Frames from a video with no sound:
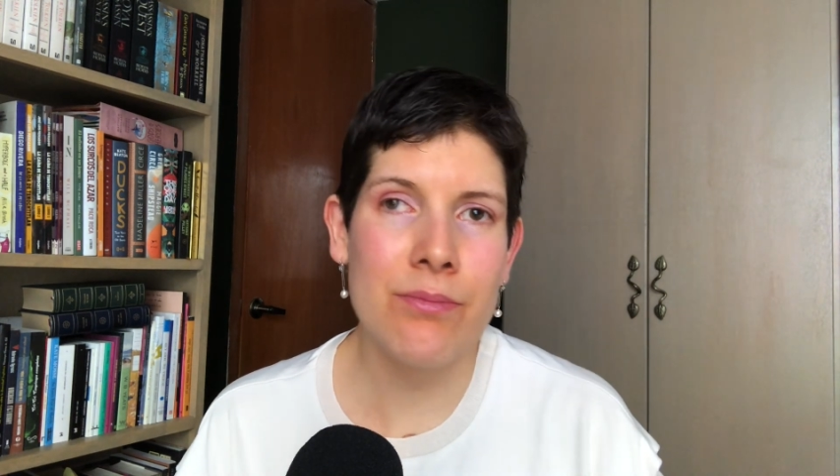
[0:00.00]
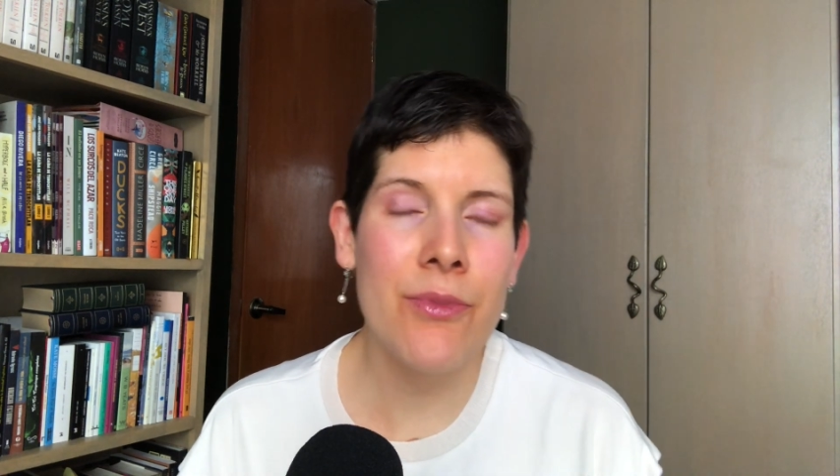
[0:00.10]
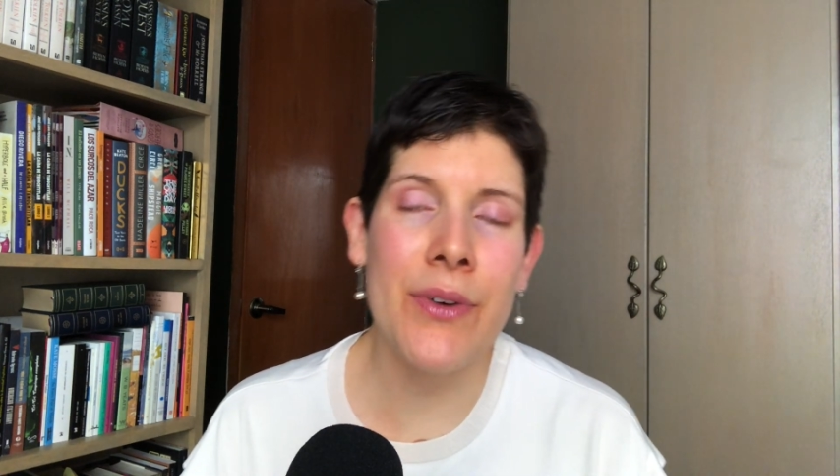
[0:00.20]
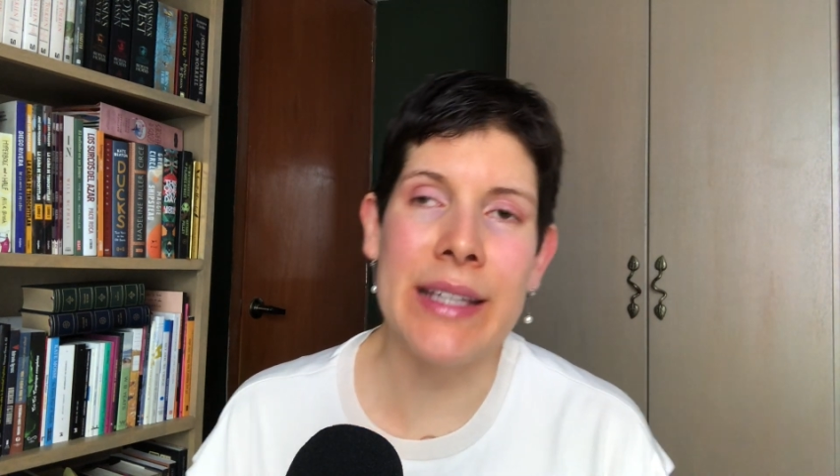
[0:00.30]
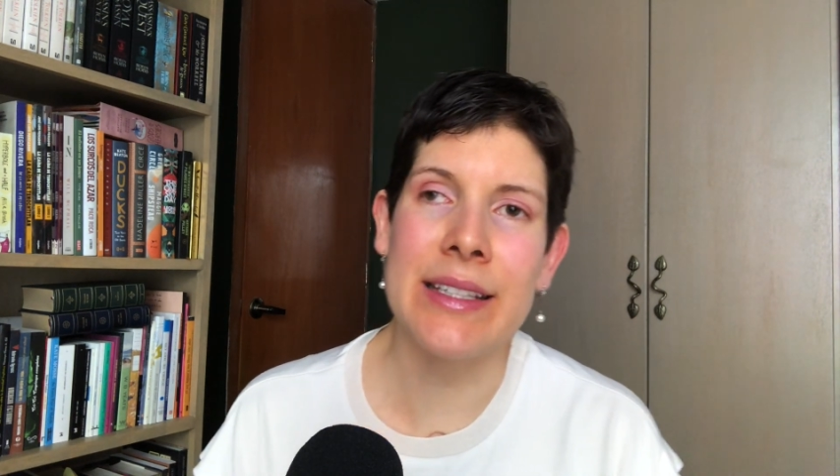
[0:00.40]

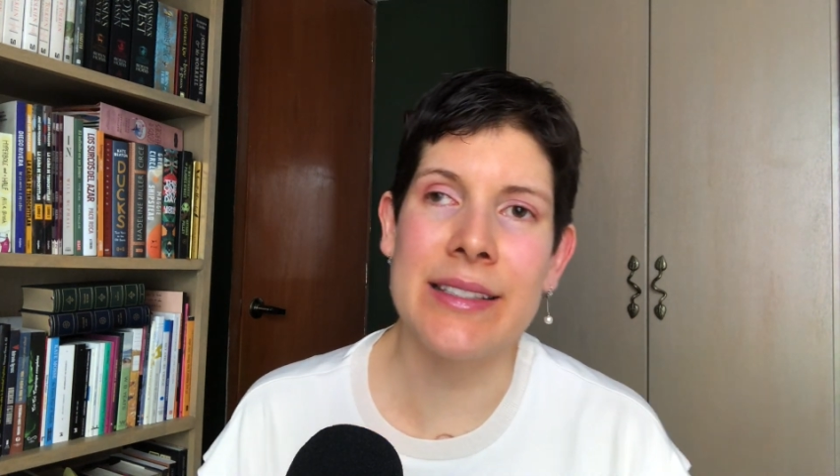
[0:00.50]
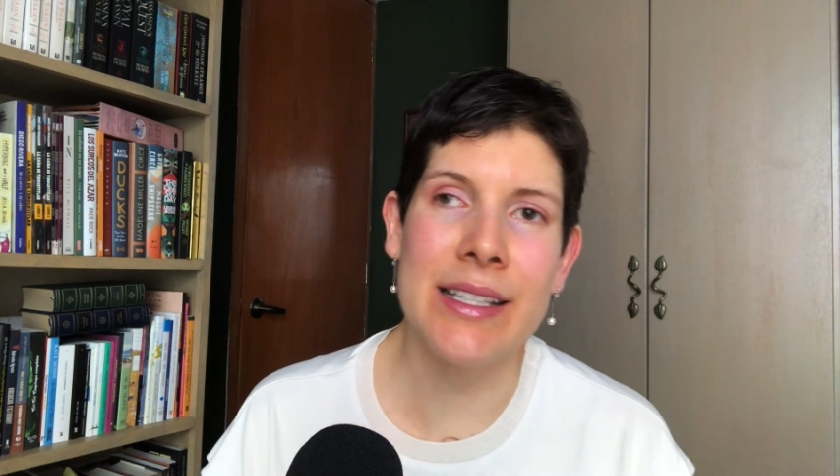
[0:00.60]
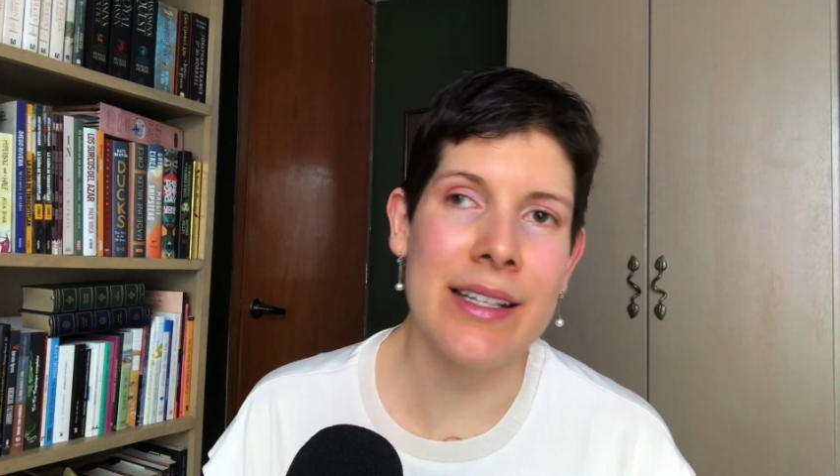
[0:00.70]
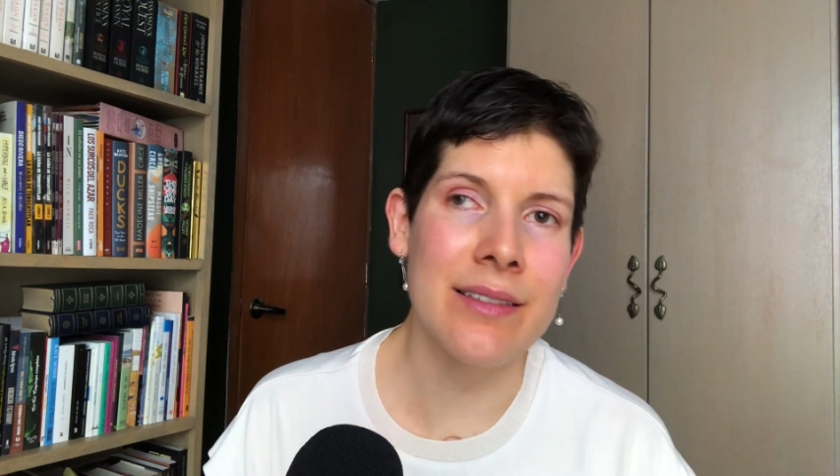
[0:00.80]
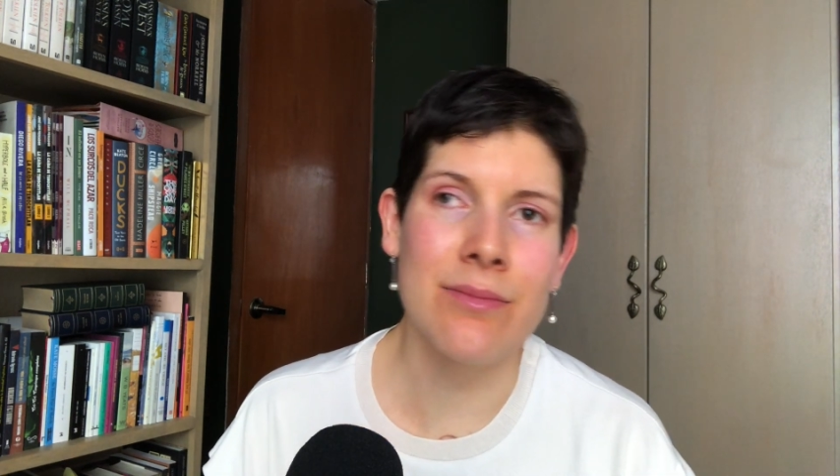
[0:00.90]

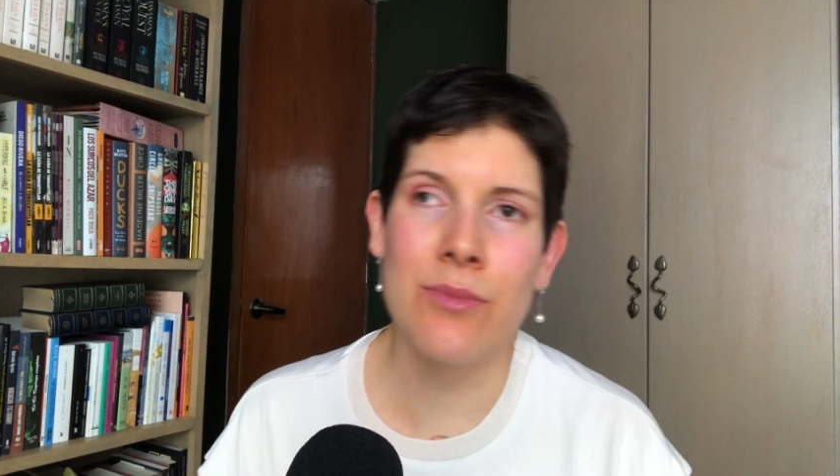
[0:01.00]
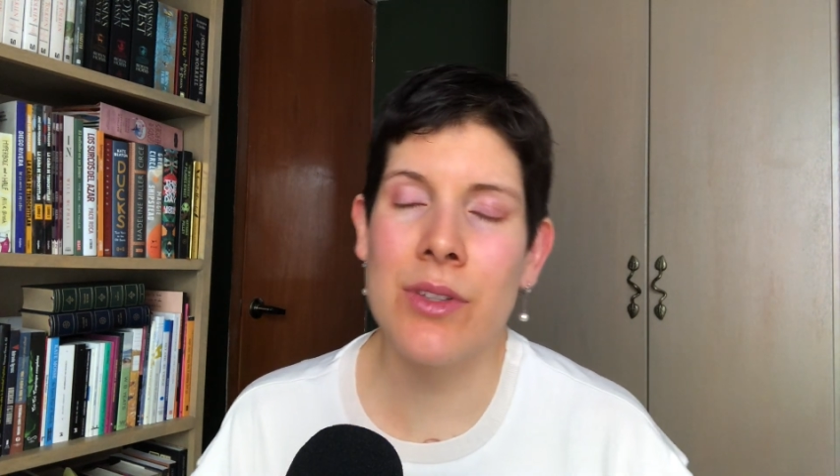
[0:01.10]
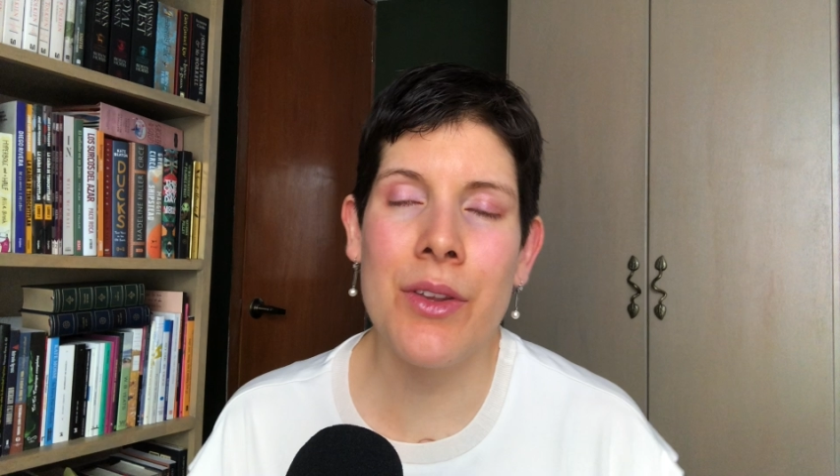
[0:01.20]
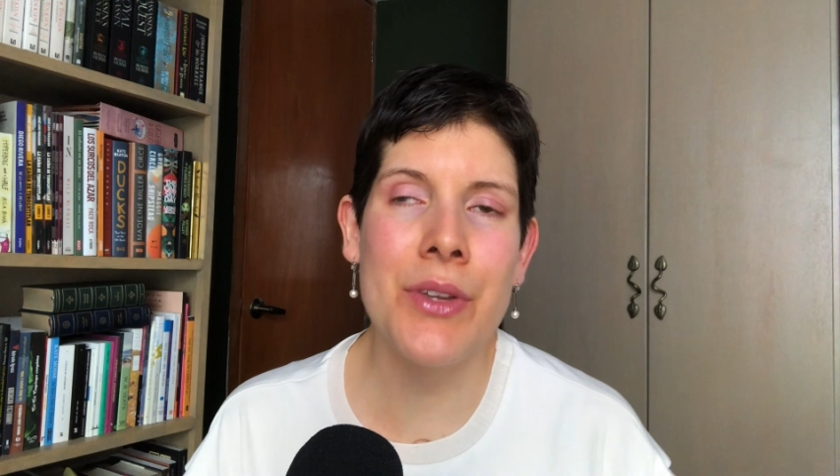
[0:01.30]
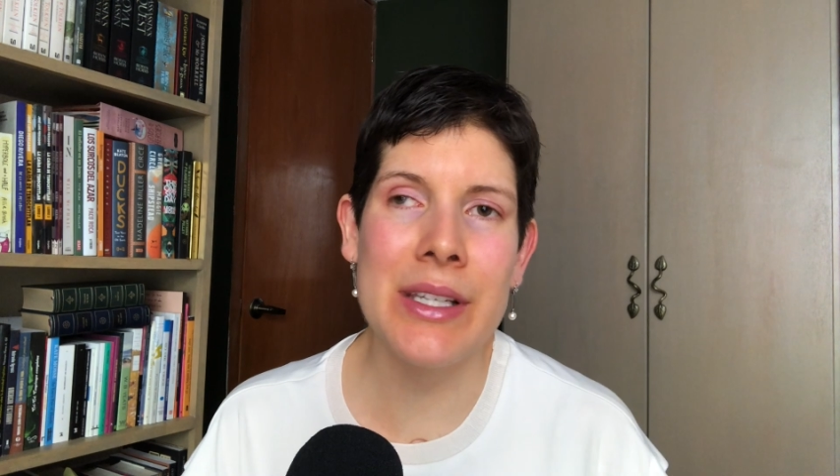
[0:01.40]
fantasy and
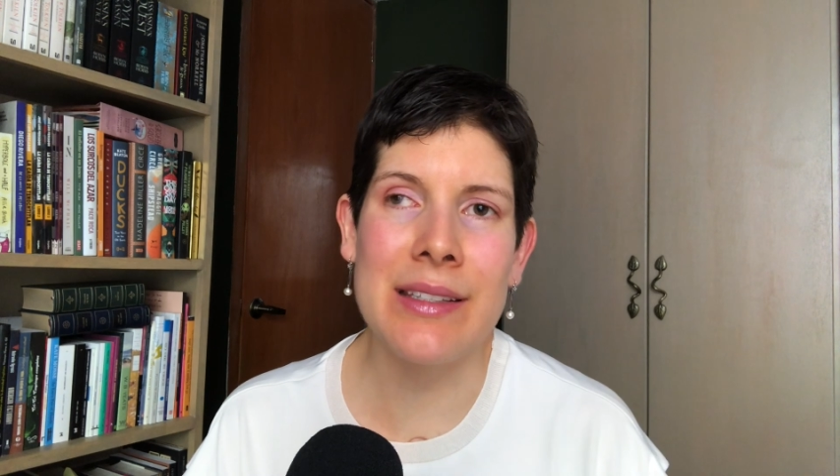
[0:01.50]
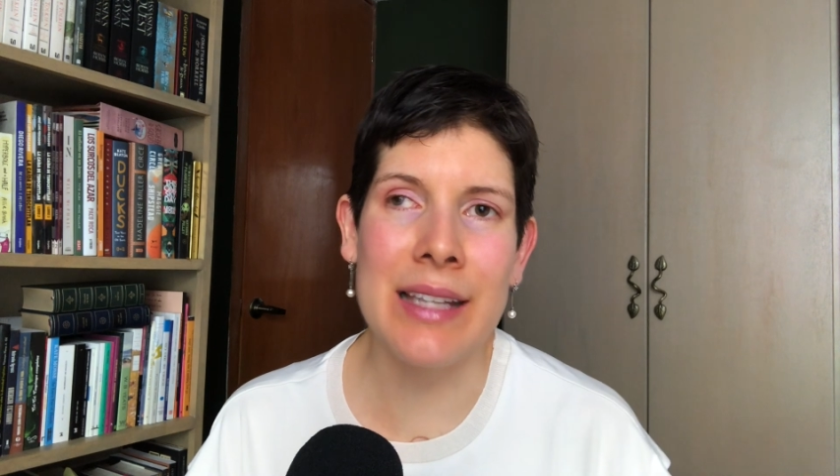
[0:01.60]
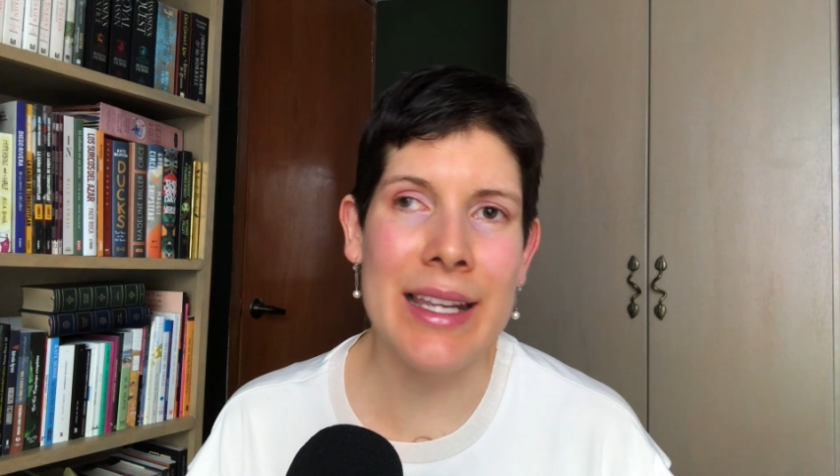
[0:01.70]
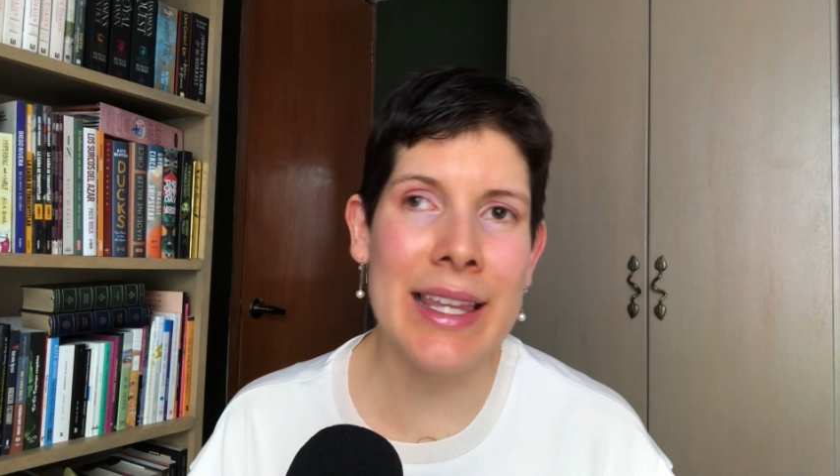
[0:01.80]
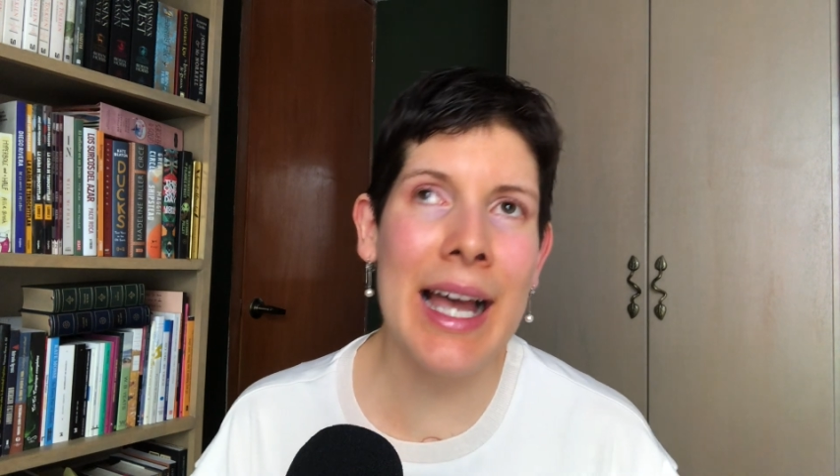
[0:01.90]
things
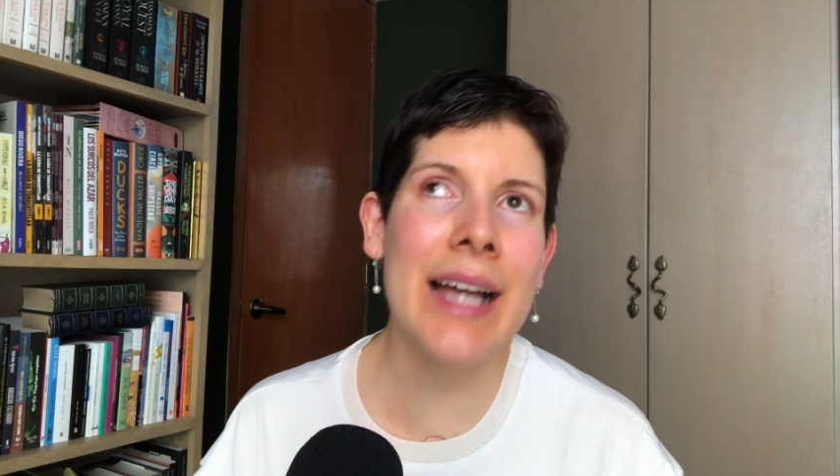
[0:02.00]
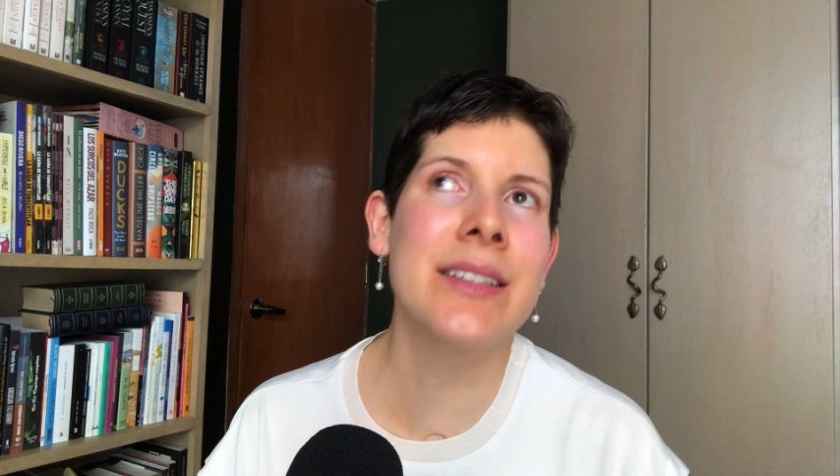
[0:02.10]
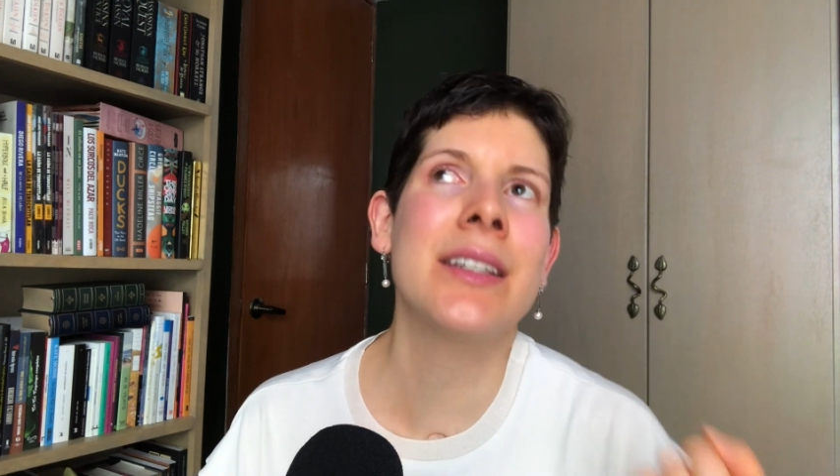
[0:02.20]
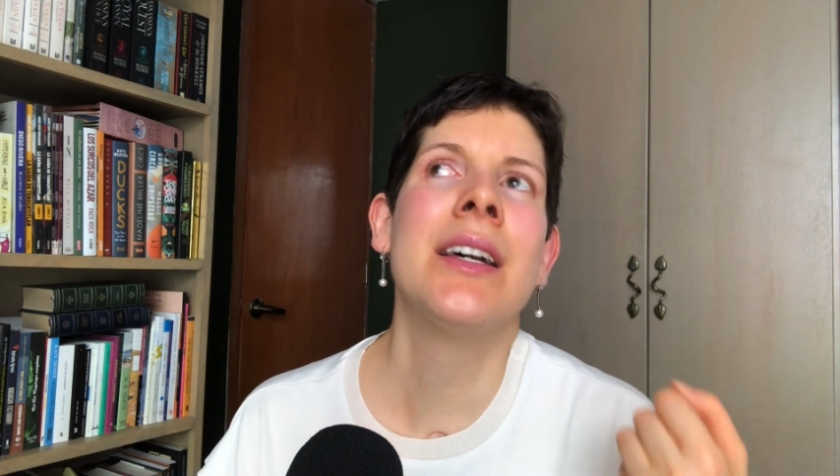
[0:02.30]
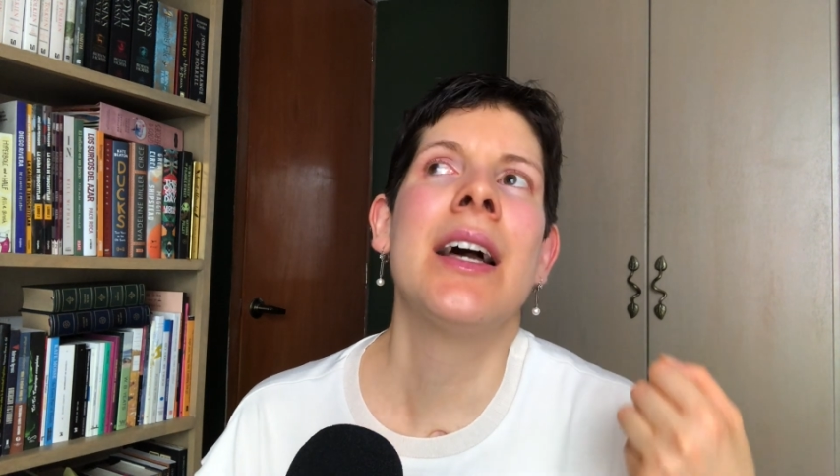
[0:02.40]
like that.